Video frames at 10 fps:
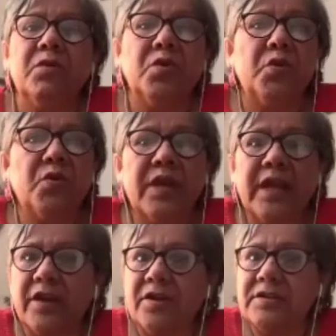who
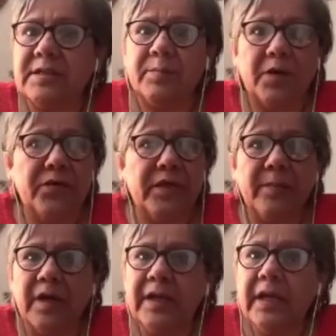cares about the
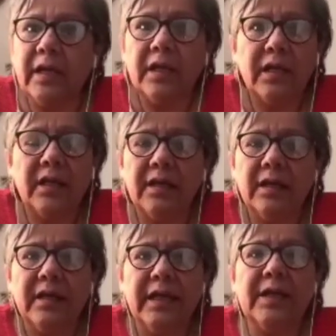money?
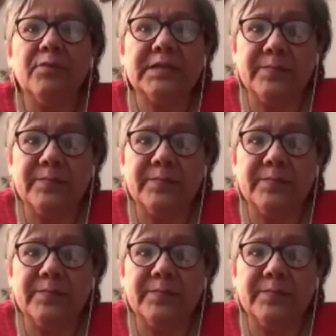He was